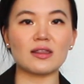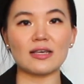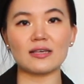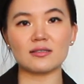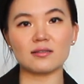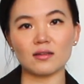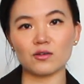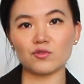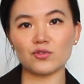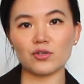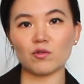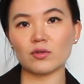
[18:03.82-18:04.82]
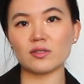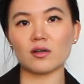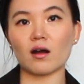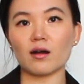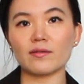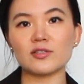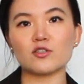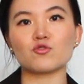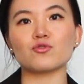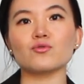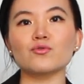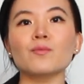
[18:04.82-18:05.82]
these little silk scarves
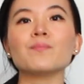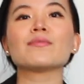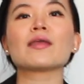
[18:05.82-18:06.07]
to